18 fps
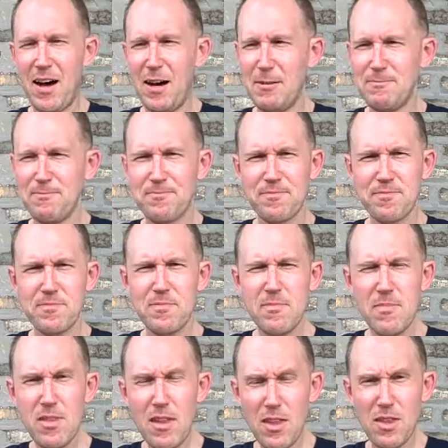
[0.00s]
Um,
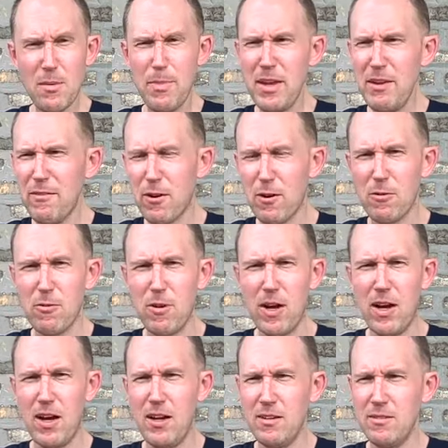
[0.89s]
the
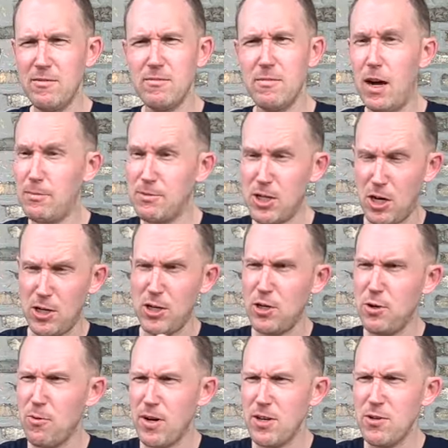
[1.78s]
beaver. Uh, I'm sorry.
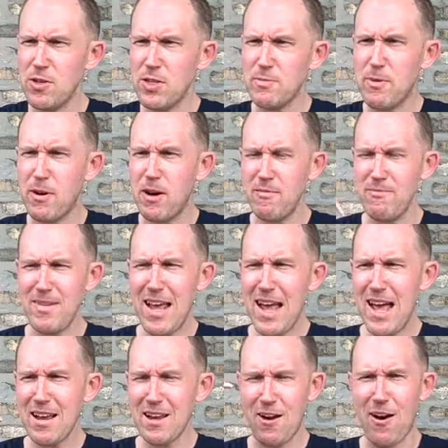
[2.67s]
Did you want to do this part?
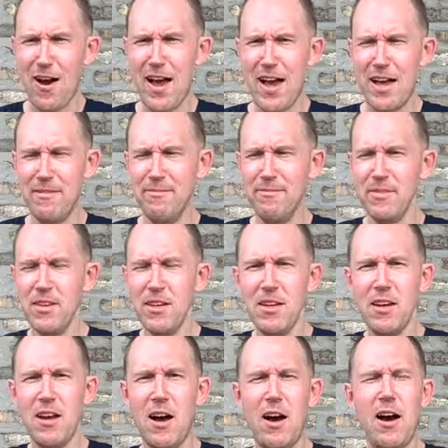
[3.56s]
Nah, go ahead.
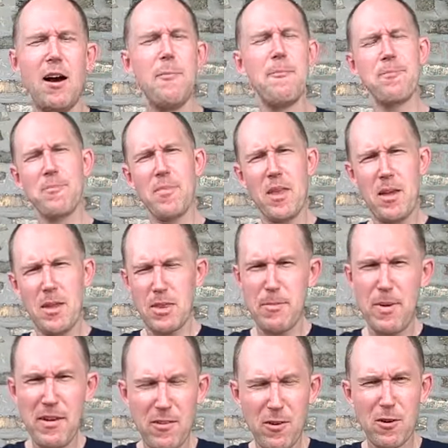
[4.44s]
Um,
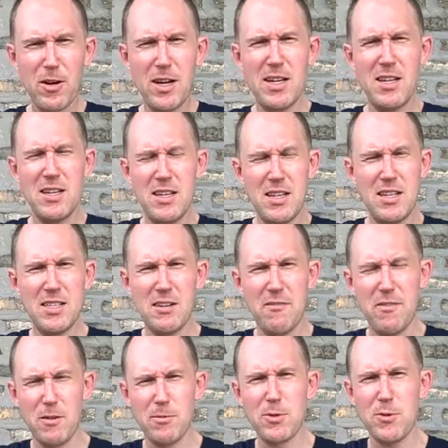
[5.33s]
the Beaver uh,
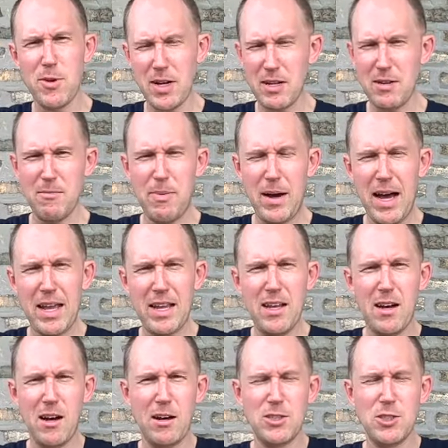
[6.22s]
is a film directed
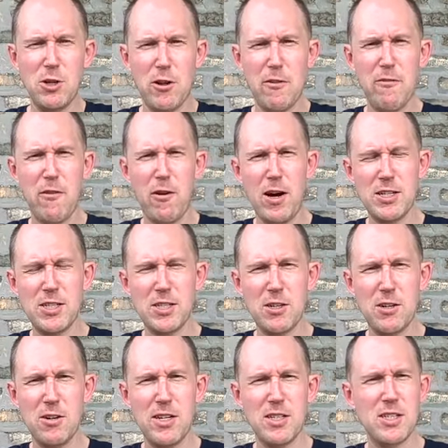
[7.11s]
by uh, Jodie
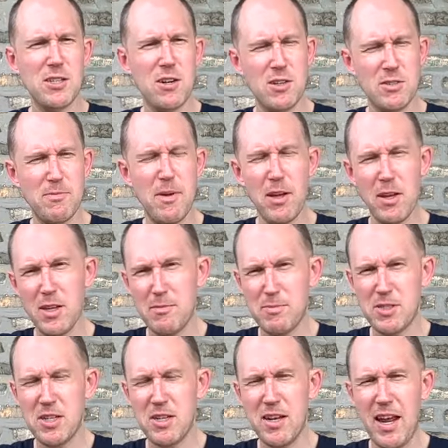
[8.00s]
Foster. It stars Mel
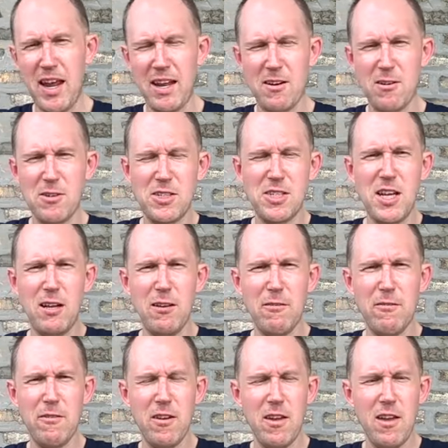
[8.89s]
Gibson and
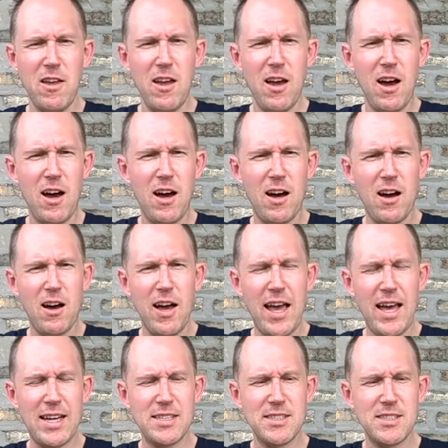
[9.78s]
herself
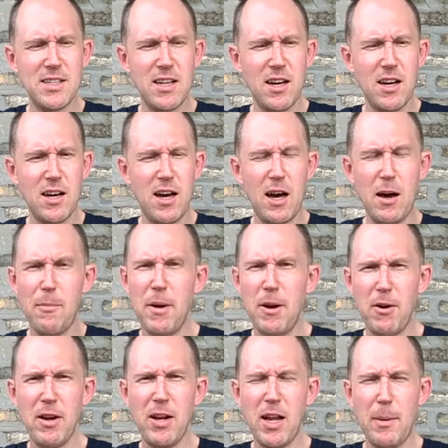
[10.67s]
uh, as uh, a
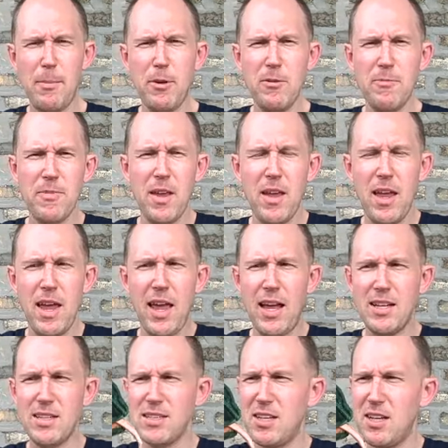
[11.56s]
married couple,
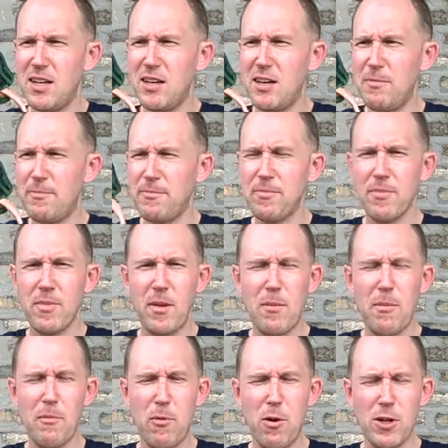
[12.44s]
and um,
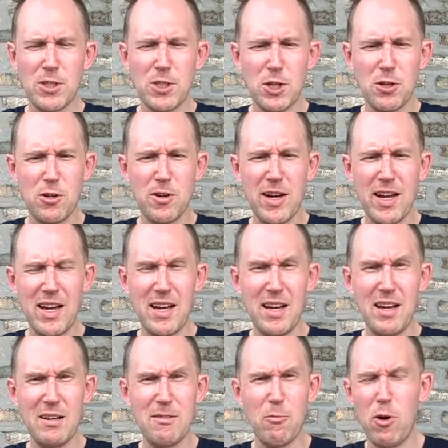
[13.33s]
Walter
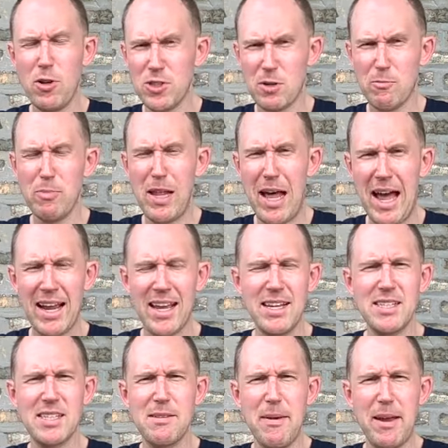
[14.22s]
uh, Walter
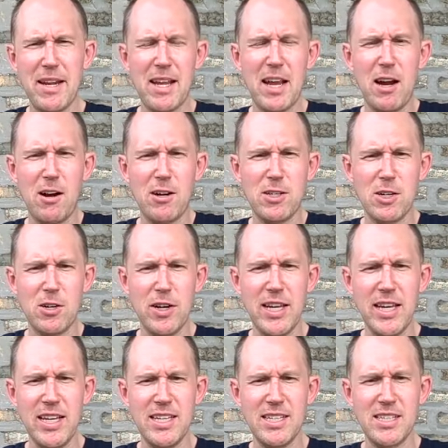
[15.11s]
Black. He's the main
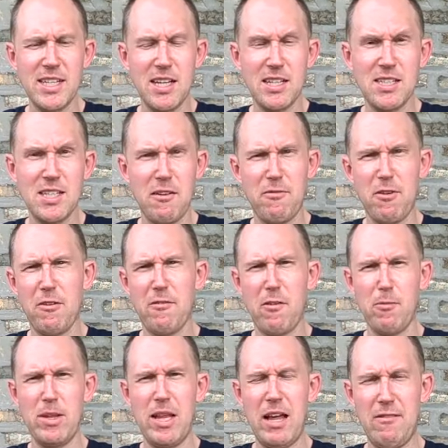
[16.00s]
character. He is uh,
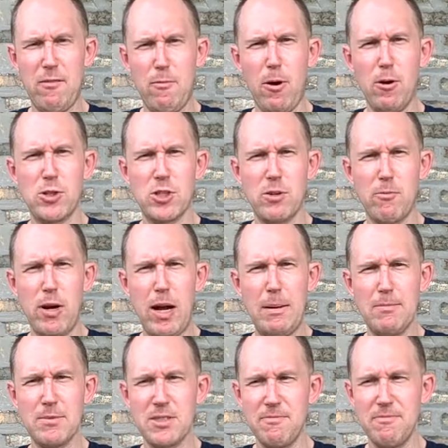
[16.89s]
suffering from a lot of emotional
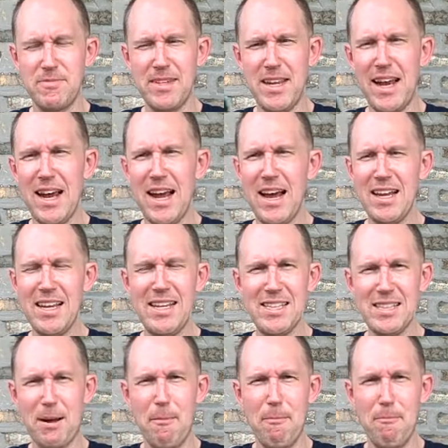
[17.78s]
problems. Yeah,
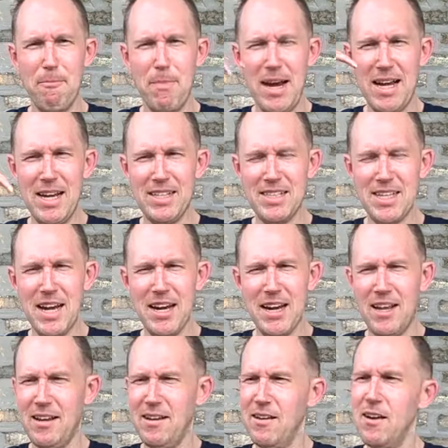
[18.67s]
he's a mess,
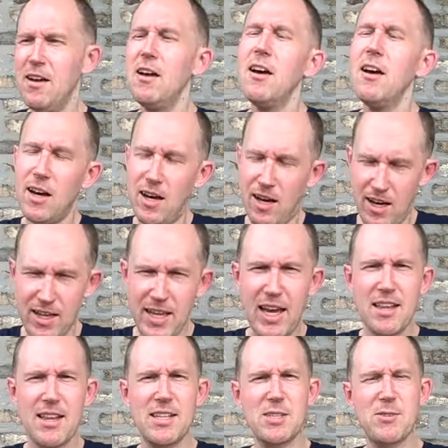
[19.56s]
ain't he? Uh,
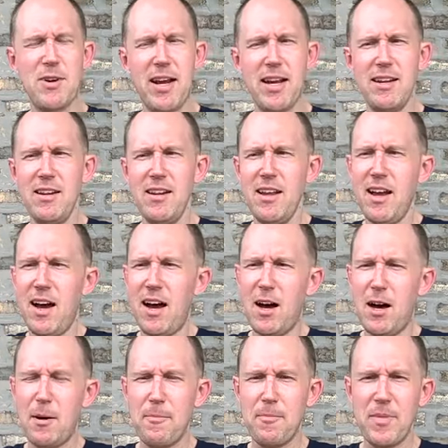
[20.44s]
yeah, that's right.
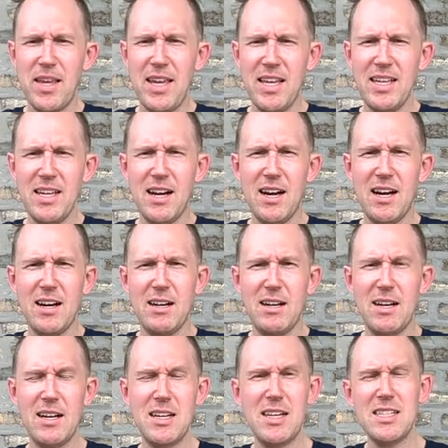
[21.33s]
Um, he
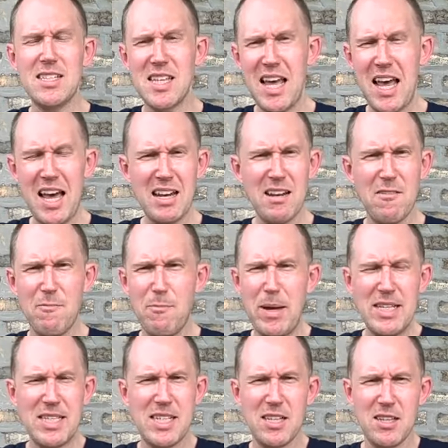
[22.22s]
uh, is the head
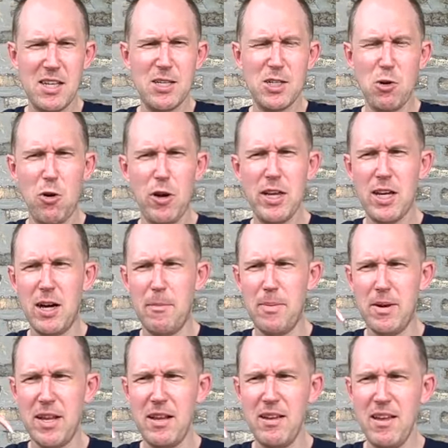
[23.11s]
of basically a toy
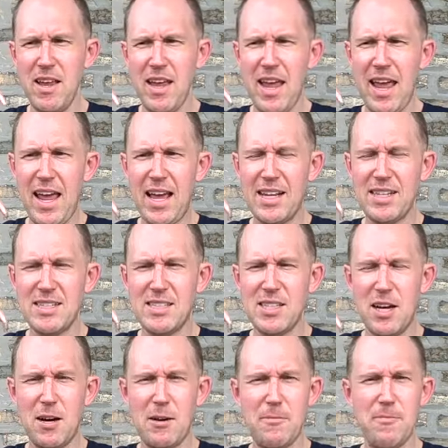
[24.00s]
company,
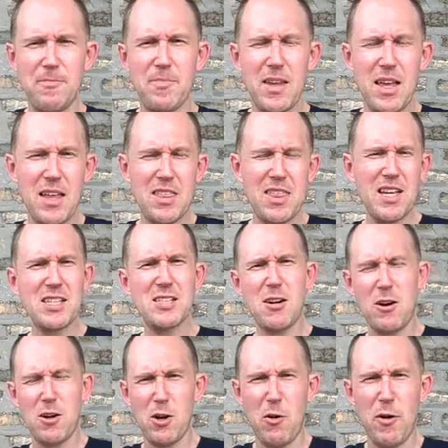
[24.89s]
and um, uh,
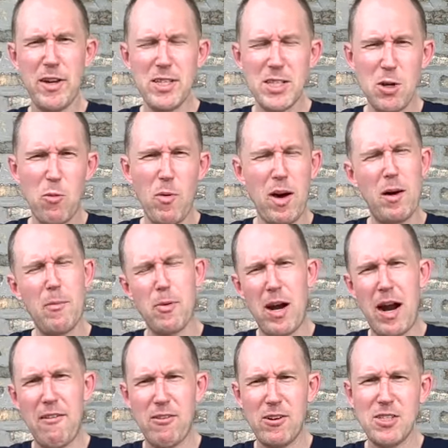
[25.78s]
things aren't going so well.
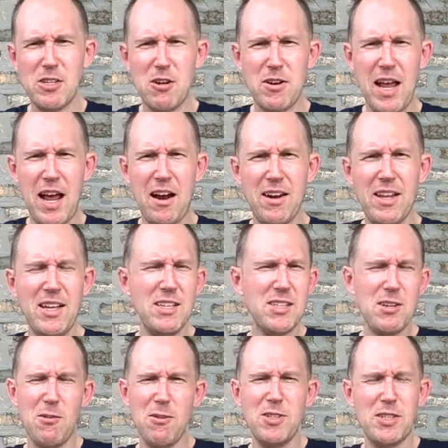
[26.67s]
Profits are down.
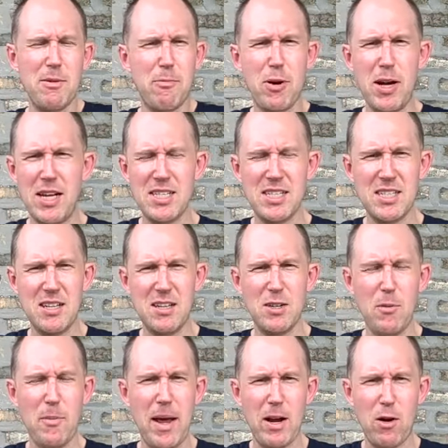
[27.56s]
He's always depressed
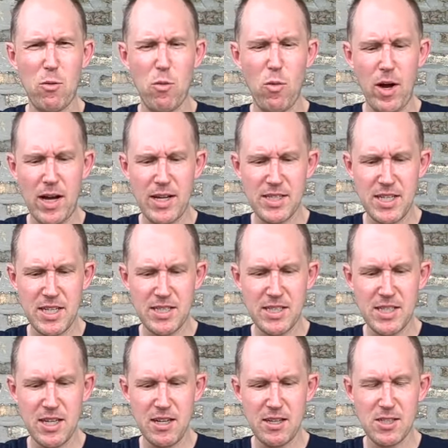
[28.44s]
uh, no matter what,
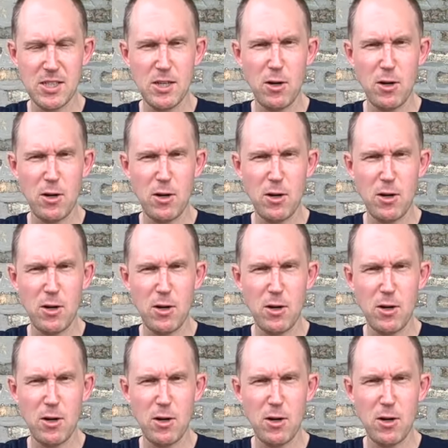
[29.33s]
and uh,